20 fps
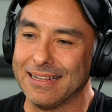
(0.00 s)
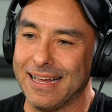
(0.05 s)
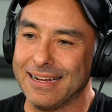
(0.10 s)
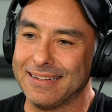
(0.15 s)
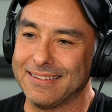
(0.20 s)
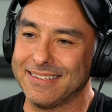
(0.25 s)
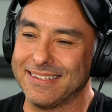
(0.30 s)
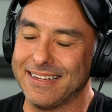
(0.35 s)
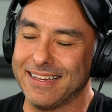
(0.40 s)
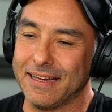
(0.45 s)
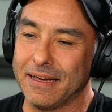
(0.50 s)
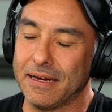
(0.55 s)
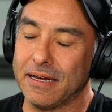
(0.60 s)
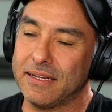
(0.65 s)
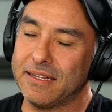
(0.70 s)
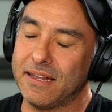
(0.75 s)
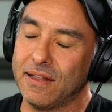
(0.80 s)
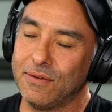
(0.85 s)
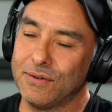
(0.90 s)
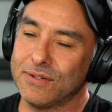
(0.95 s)
me. That's the.
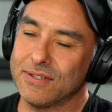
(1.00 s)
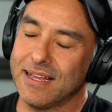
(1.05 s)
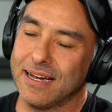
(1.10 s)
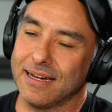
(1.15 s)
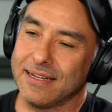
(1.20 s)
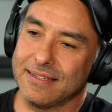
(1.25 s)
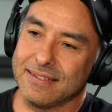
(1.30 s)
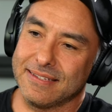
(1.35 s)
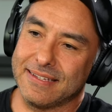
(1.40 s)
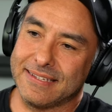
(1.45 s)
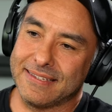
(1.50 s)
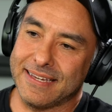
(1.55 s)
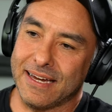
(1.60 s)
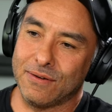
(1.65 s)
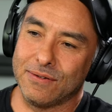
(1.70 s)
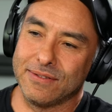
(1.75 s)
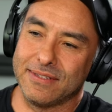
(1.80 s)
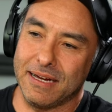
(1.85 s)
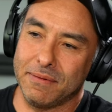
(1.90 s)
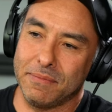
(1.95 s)
It looks like it's the
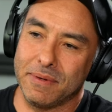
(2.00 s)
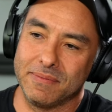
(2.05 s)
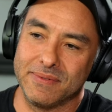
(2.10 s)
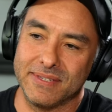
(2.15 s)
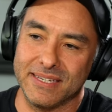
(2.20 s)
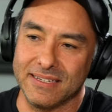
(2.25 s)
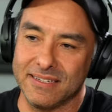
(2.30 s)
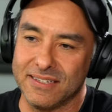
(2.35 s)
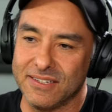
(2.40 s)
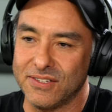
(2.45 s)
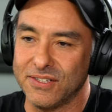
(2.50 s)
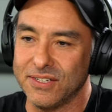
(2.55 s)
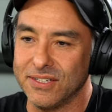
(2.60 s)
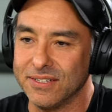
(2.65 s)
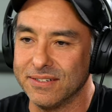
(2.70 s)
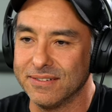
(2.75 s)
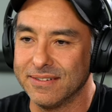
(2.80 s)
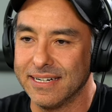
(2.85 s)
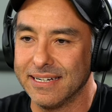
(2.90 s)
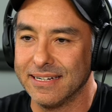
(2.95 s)
second time I'm saying this to
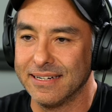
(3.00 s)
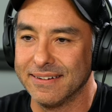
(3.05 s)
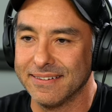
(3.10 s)
you, right?